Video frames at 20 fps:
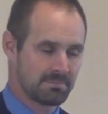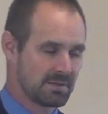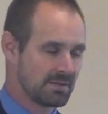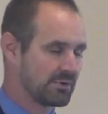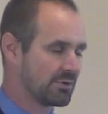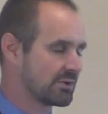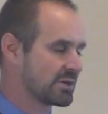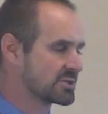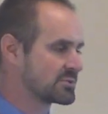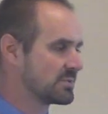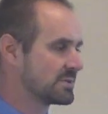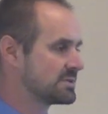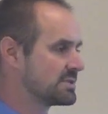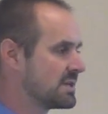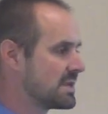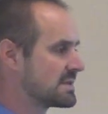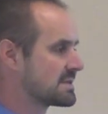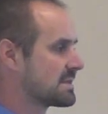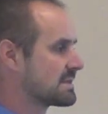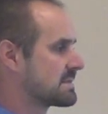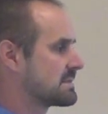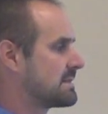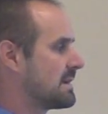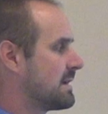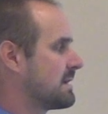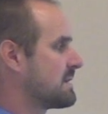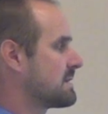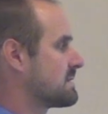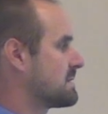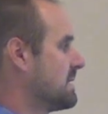But notice what Jesus
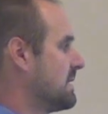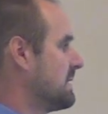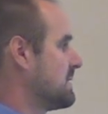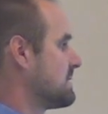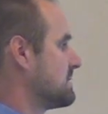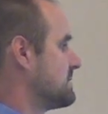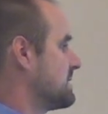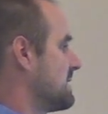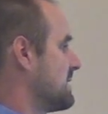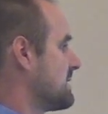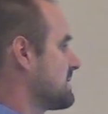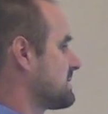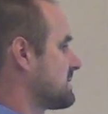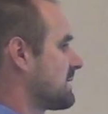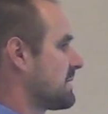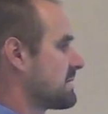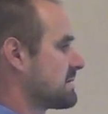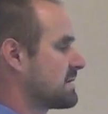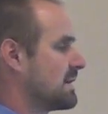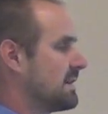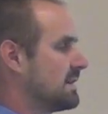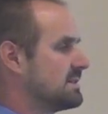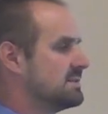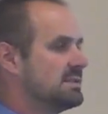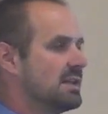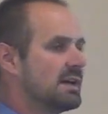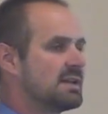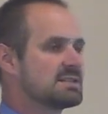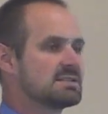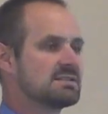does. Jesus
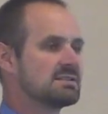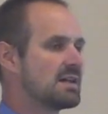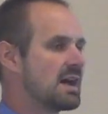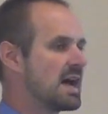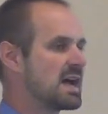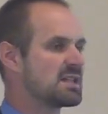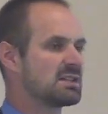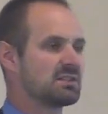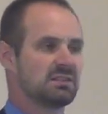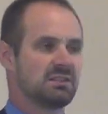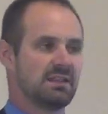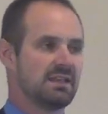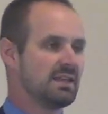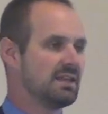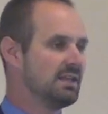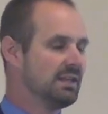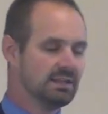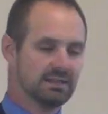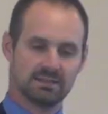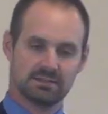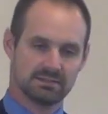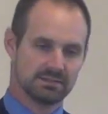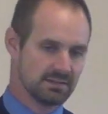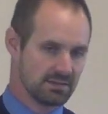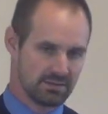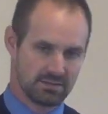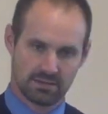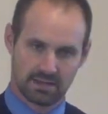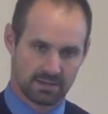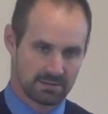does not lay
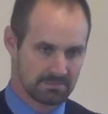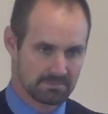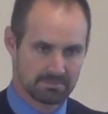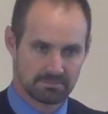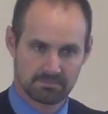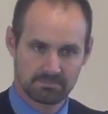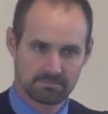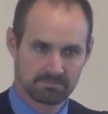into them.